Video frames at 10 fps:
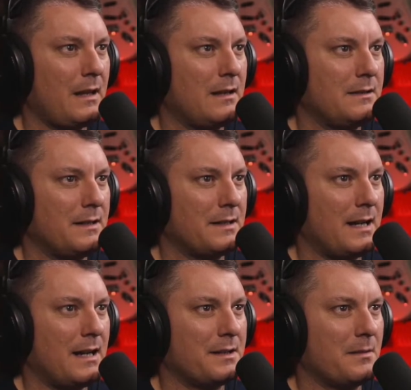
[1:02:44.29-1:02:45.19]
says, I
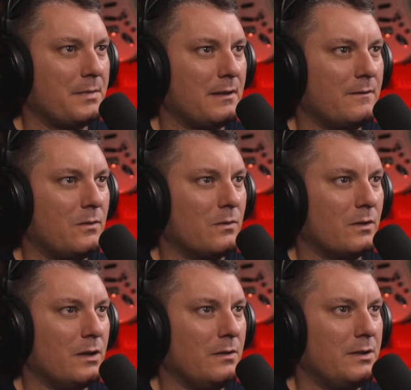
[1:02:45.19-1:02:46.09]
got something for
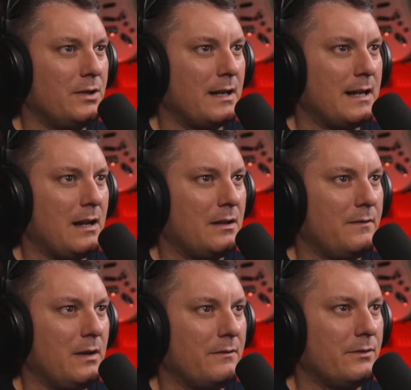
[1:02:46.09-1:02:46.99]
you to check out. If
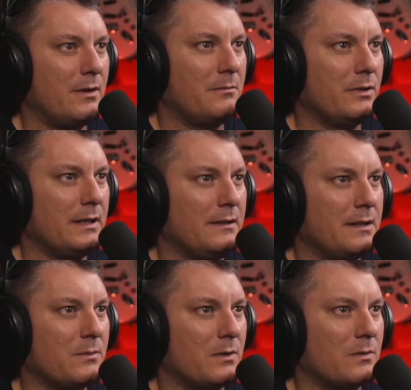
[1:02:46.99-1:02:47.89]
you have drum bleed,
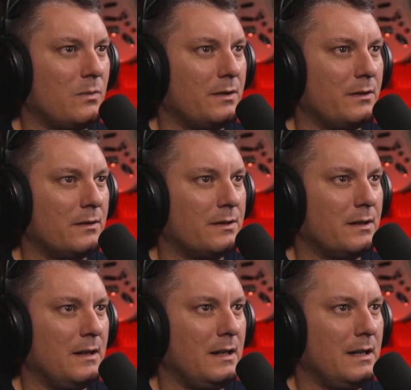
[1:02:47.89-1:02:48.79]
this works wonders.
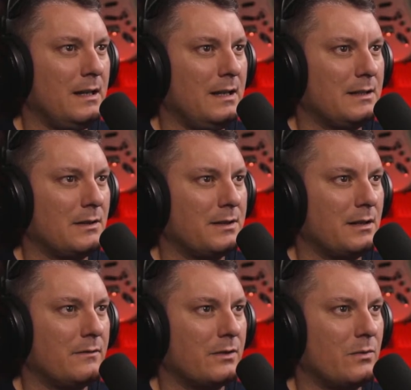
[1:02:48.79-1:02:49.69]
It's on sale
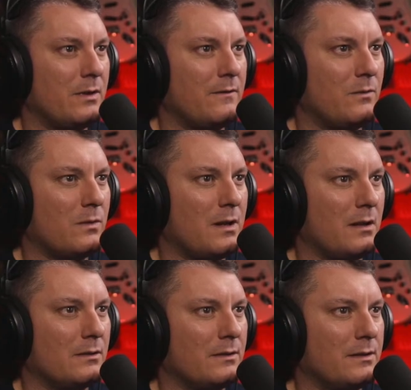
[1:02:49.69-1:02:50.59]
for
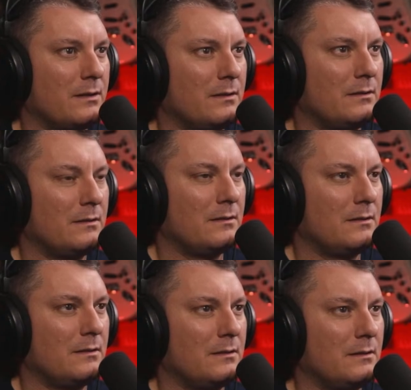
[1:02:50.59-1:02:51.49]
$24.
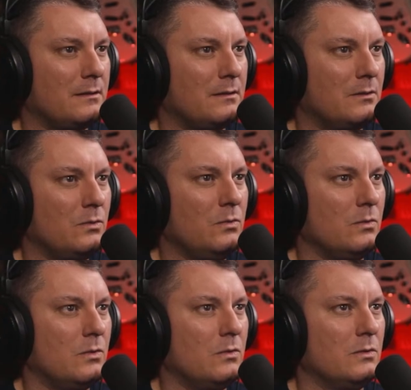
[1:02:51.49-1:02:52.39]
Ooh,
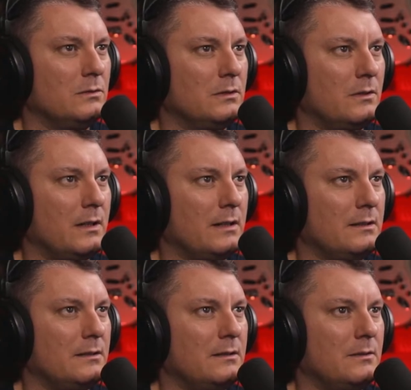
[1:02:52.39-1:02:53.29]
cool. Okay.
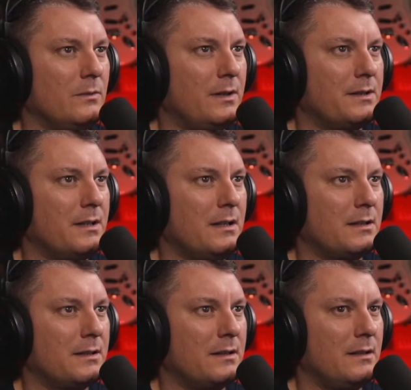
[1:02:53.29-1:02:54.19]
What is
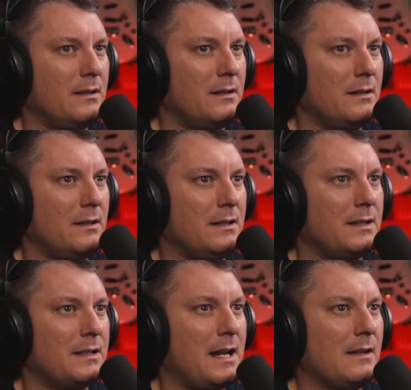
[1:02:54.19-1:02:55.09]
this?
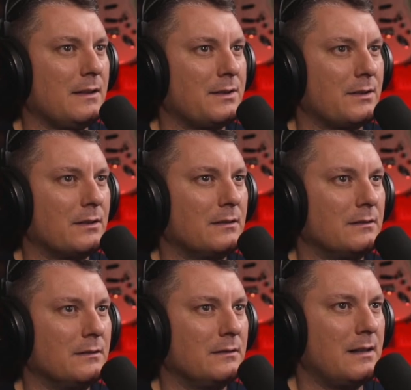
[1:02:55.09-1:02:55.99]
Silencer.
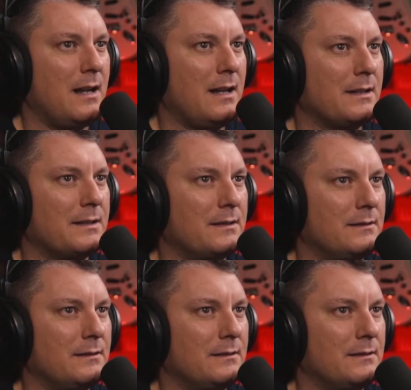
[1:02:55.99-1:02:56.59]
Nice.